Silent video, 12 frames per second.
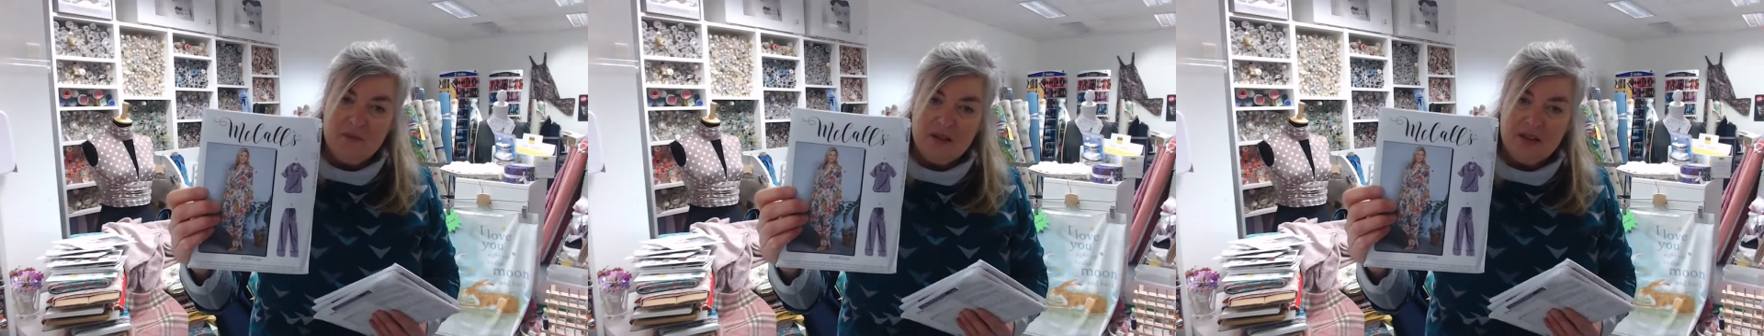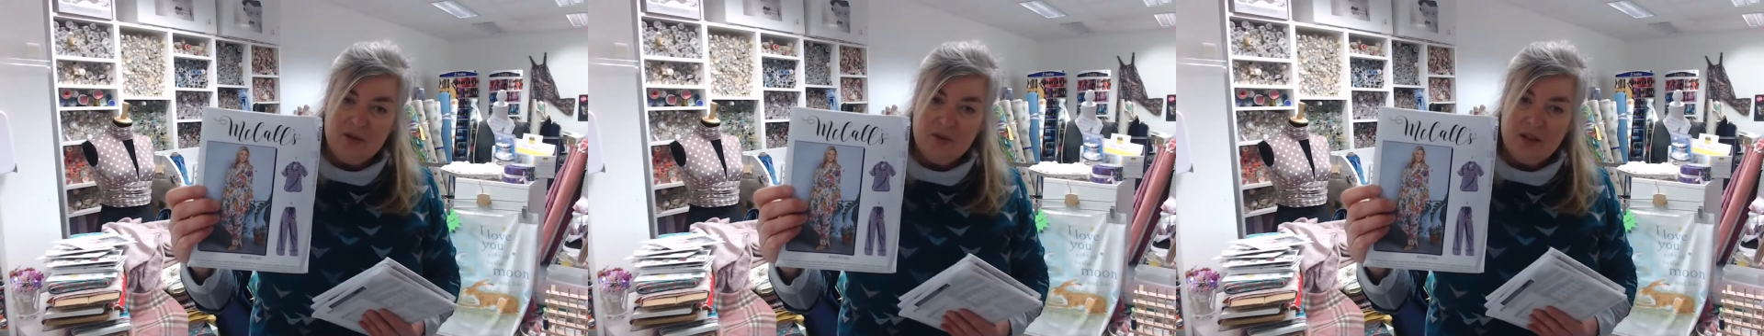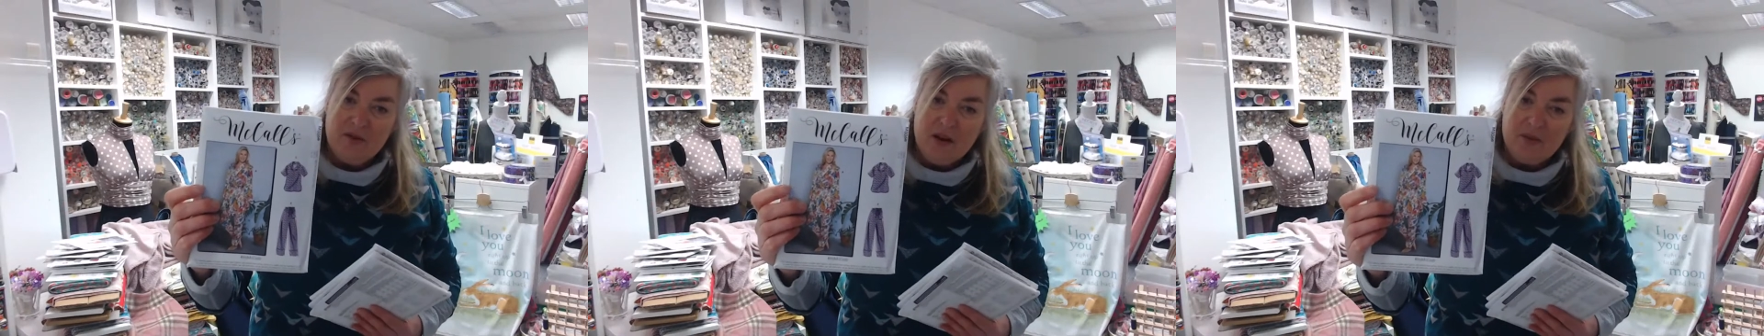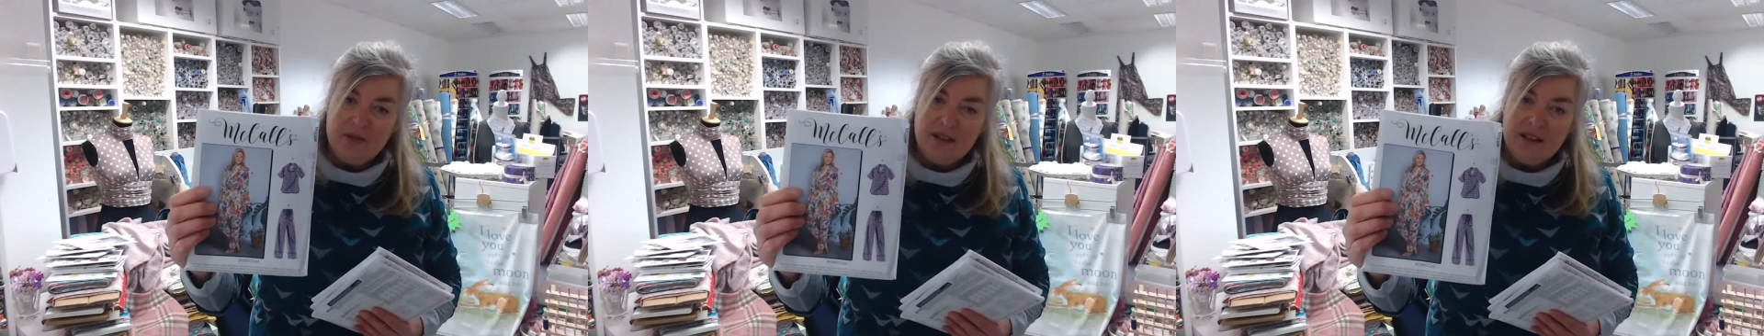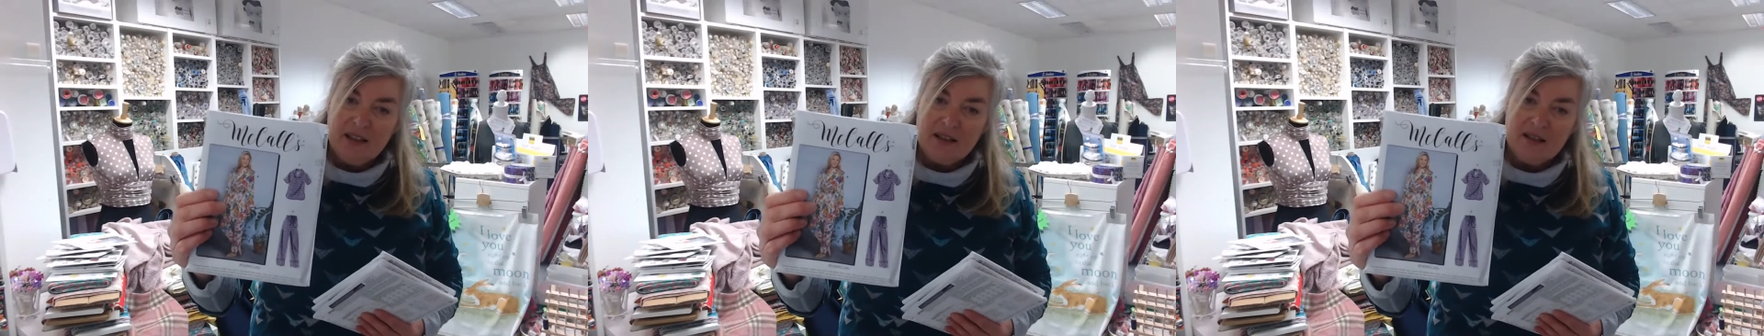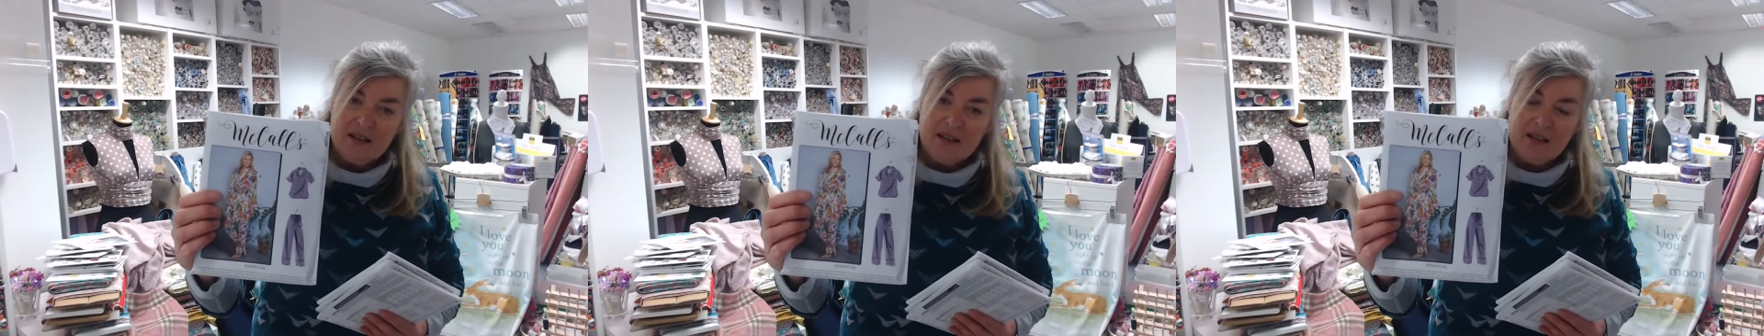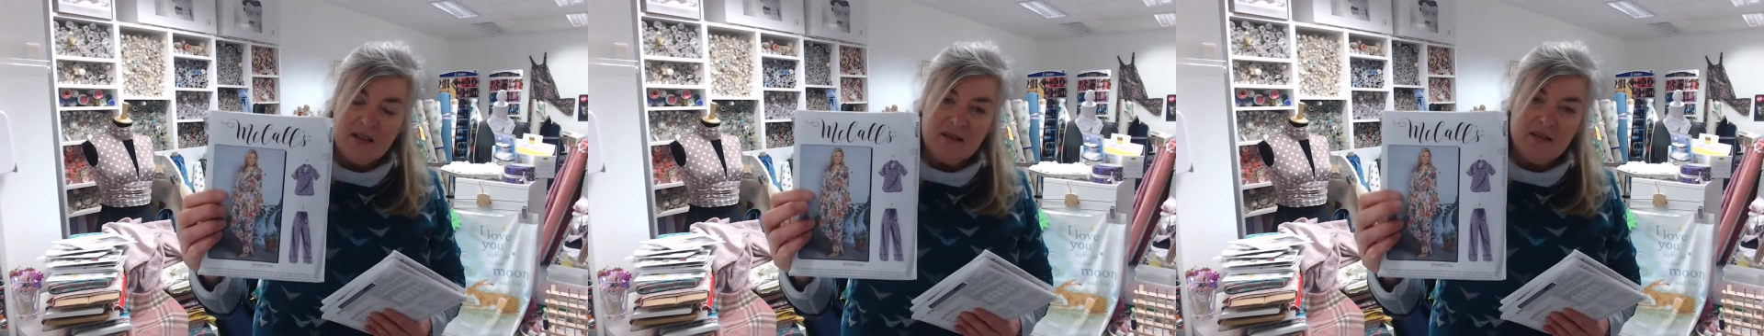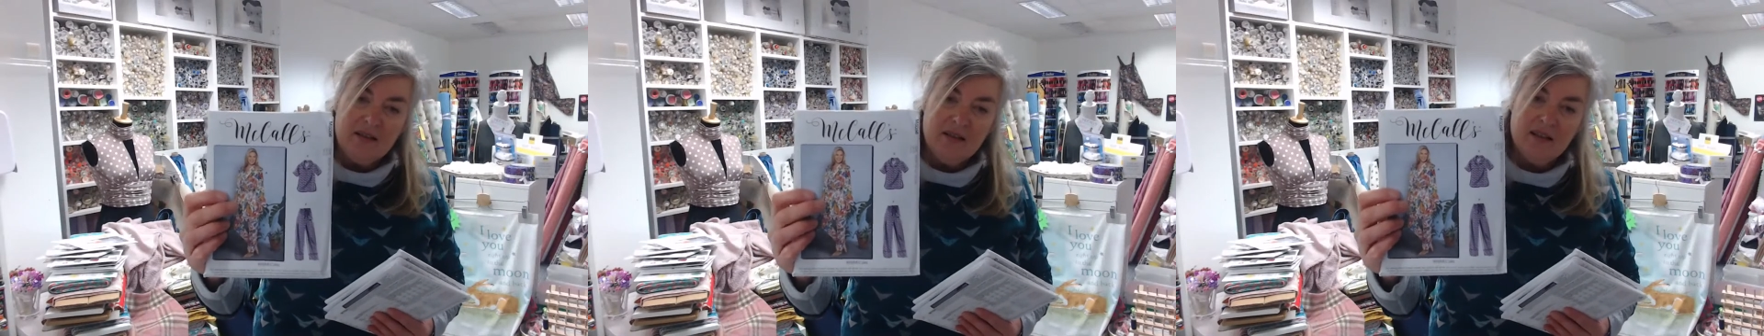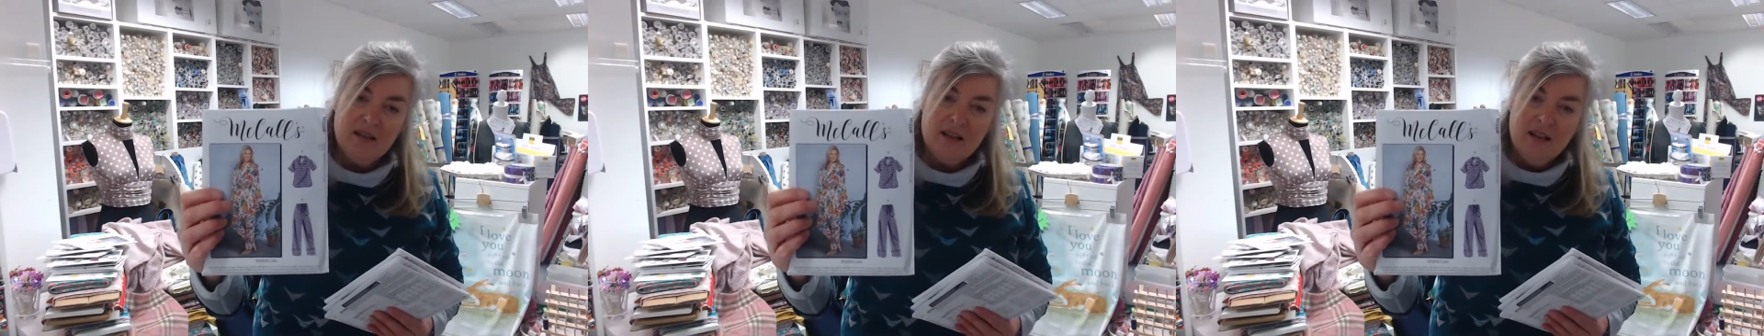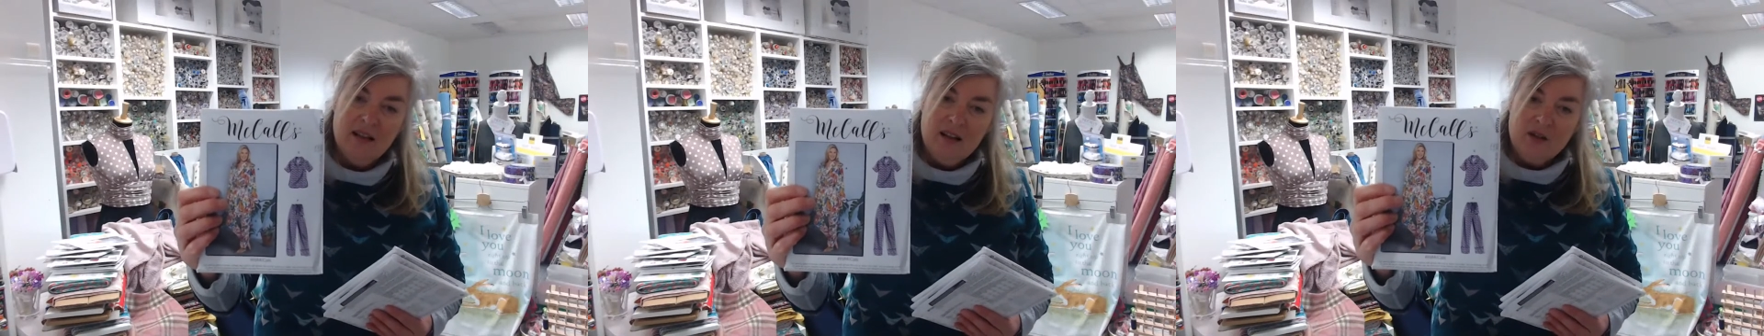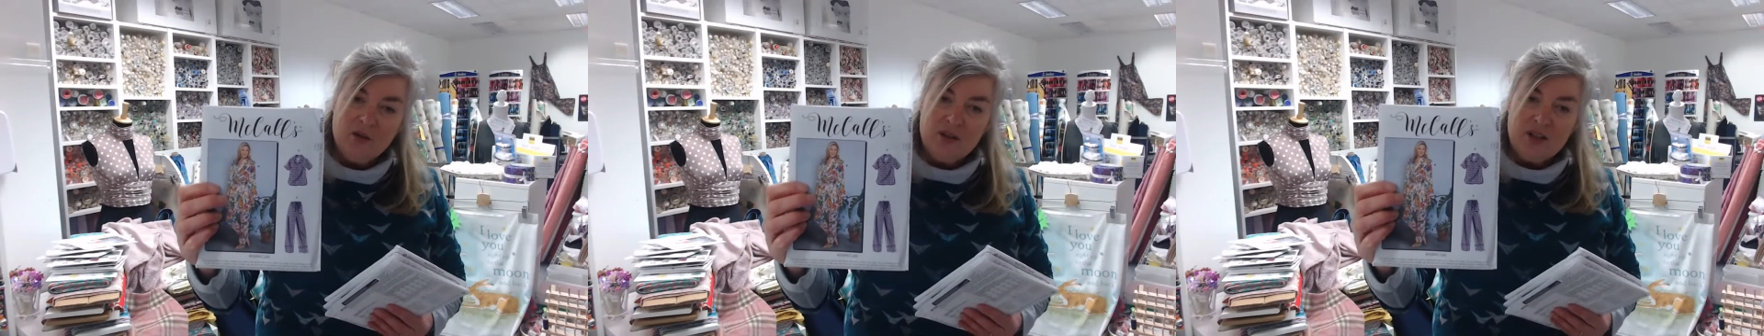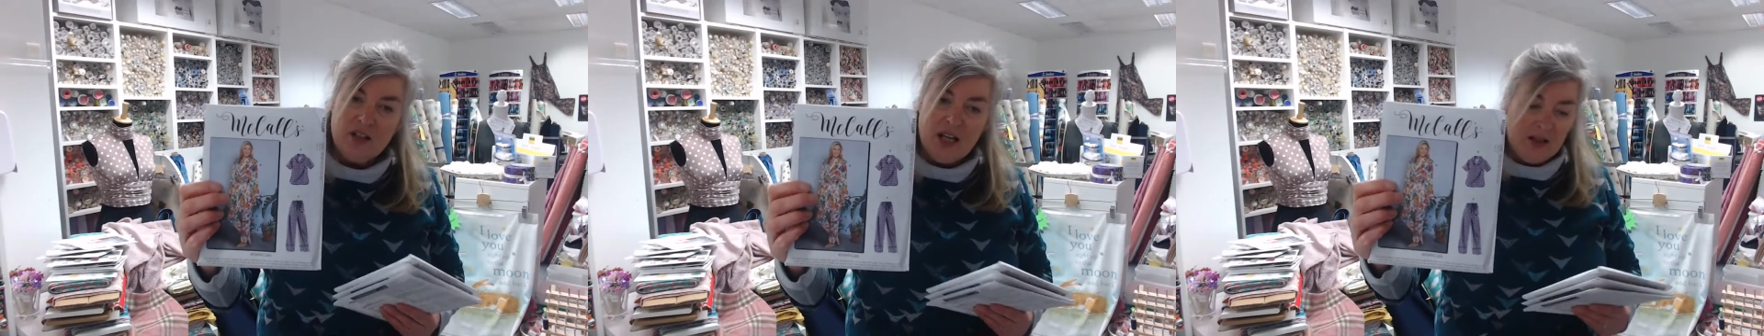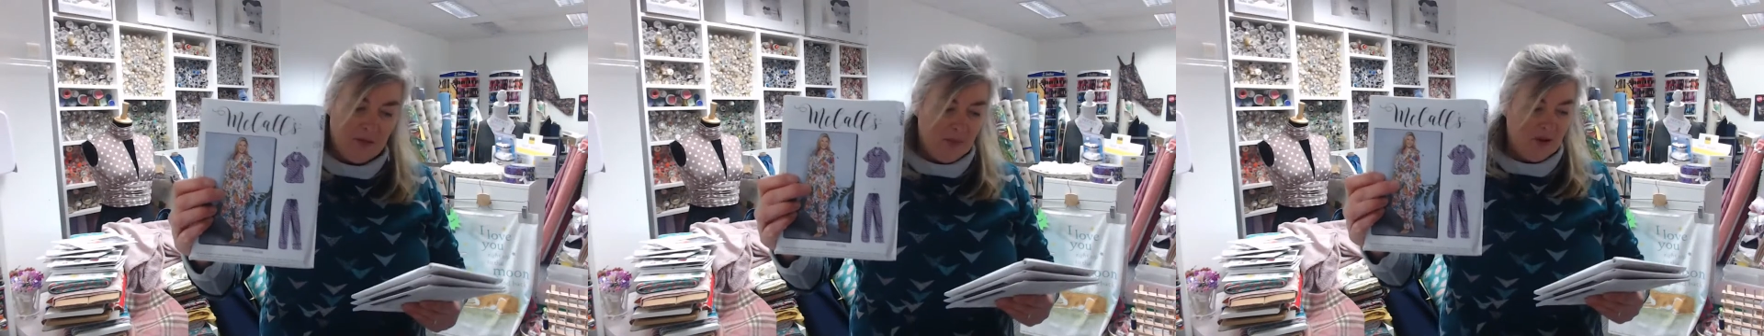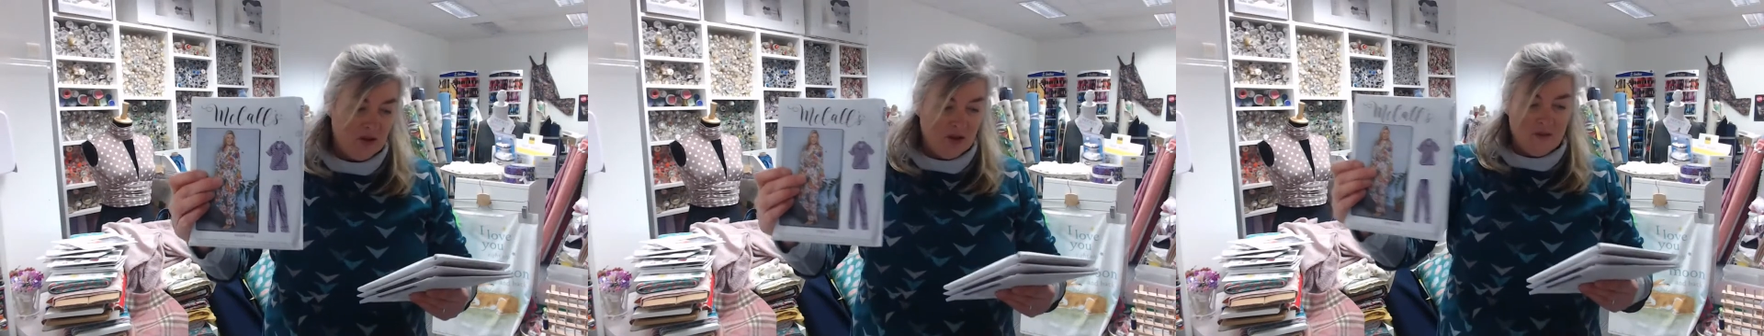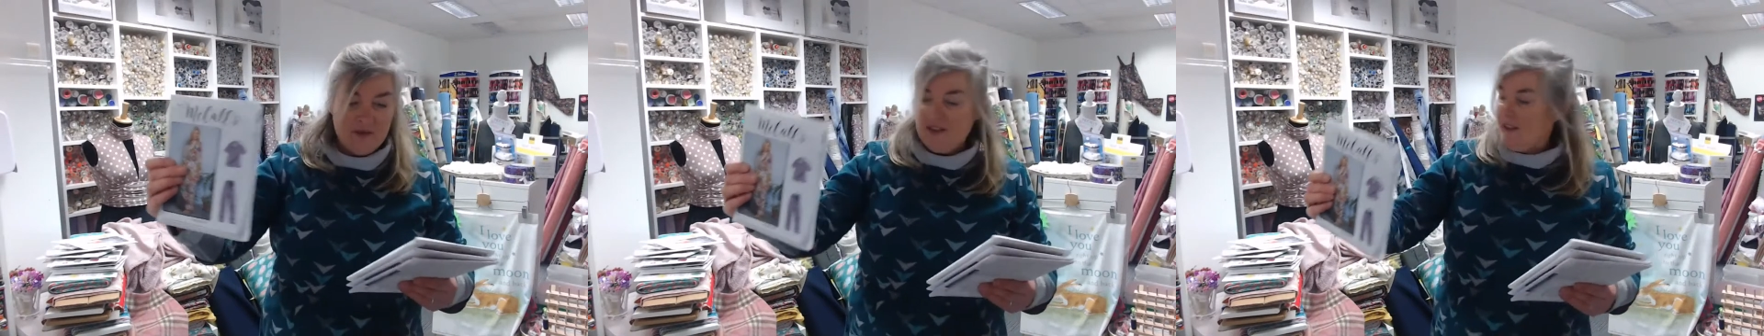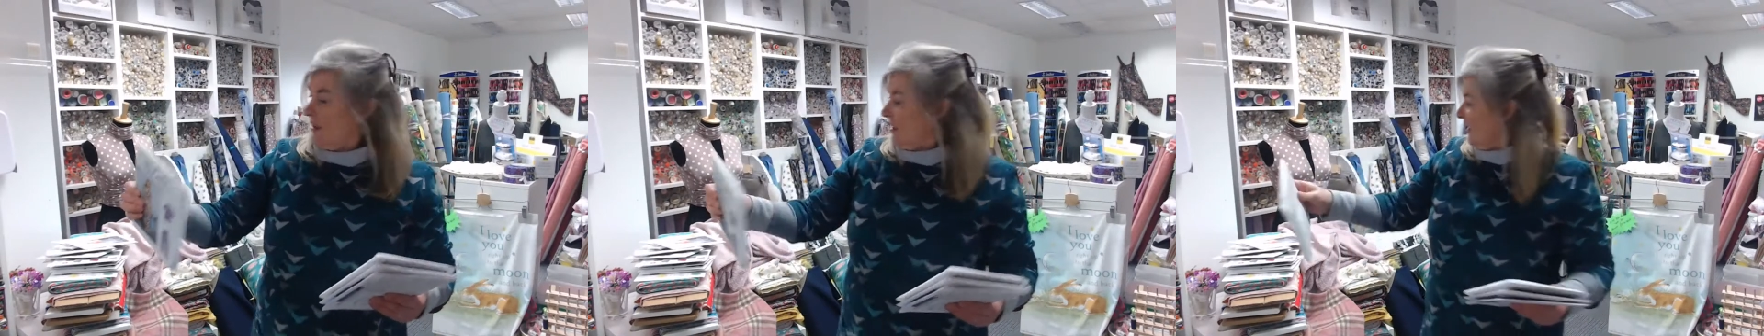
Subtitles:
silky fabric is dressy gown and pyjamas.